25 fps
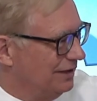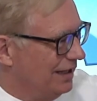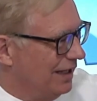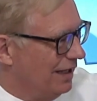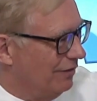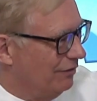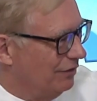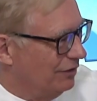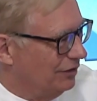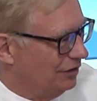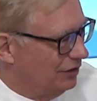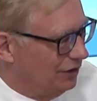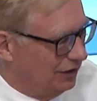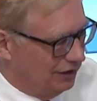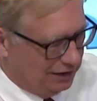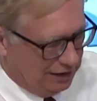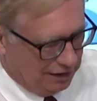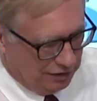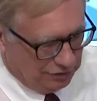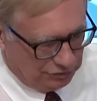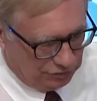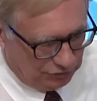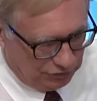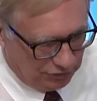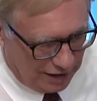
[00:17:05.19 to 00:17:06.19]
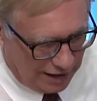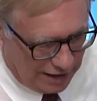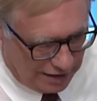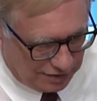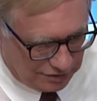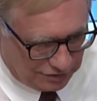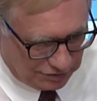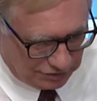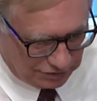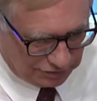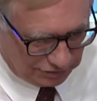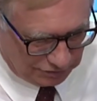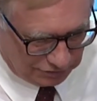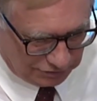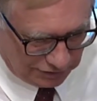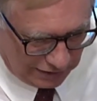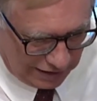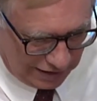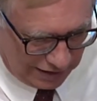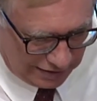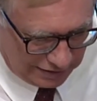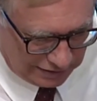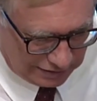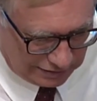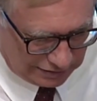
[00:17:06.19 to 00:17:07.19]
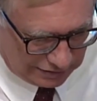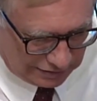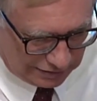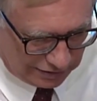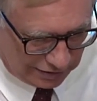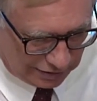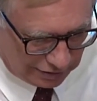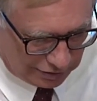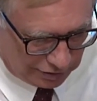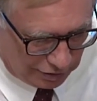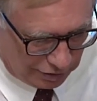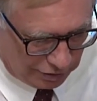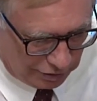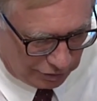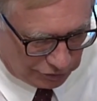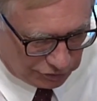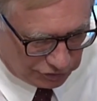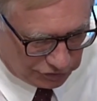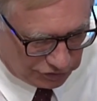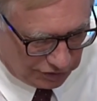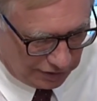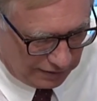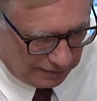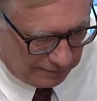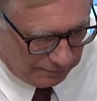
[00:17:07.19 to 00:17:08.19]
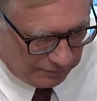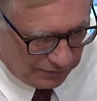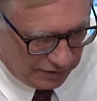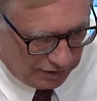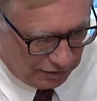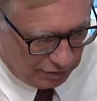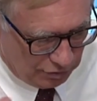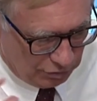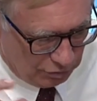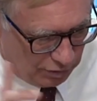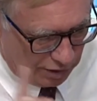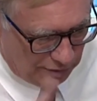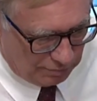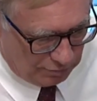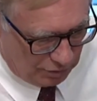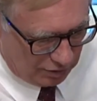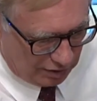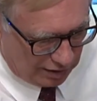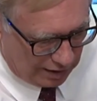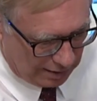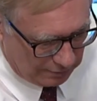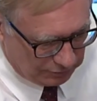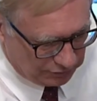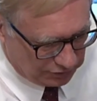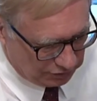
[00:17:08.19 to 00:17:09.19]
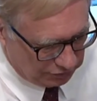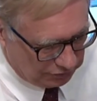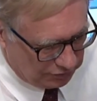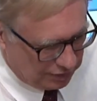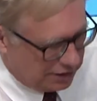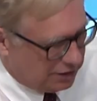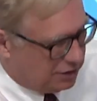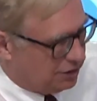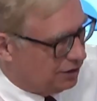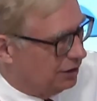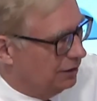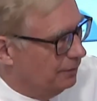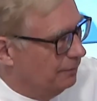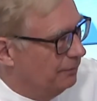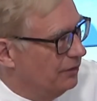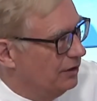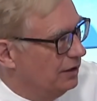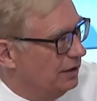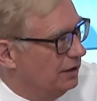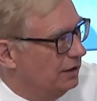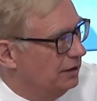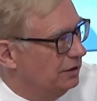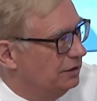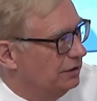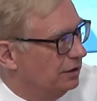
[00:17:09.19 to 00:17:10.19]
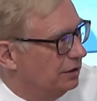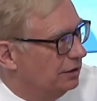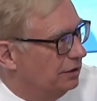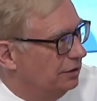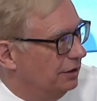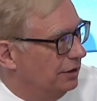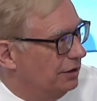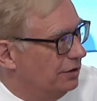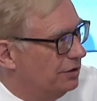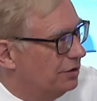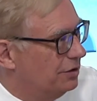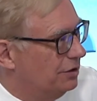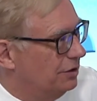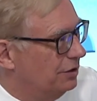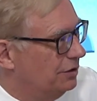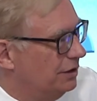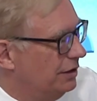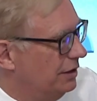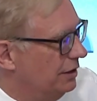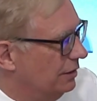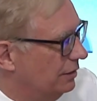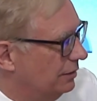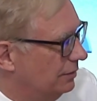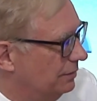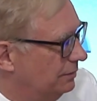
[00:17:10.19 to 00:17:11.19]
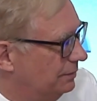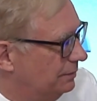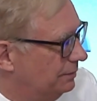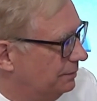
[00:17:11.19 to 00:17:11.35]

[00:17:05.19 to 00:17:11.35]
everything else, flashes of light occurs. One more observation to clinch the deal.